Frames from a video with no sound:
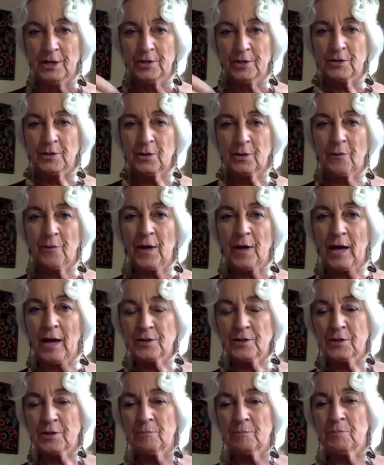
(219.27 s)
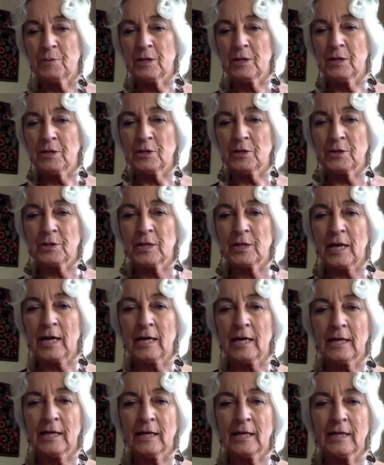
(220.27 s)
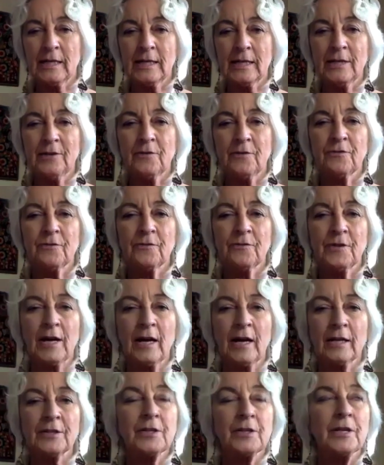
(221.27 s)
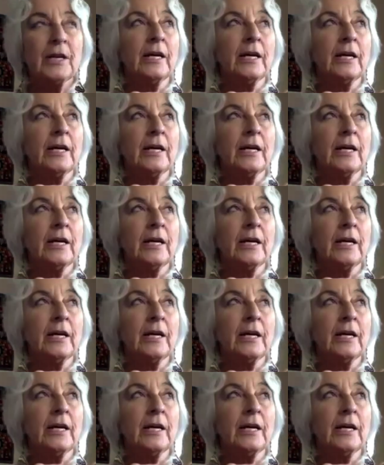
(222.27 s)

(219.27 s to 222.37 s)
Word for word: So that's the piece that, in fact,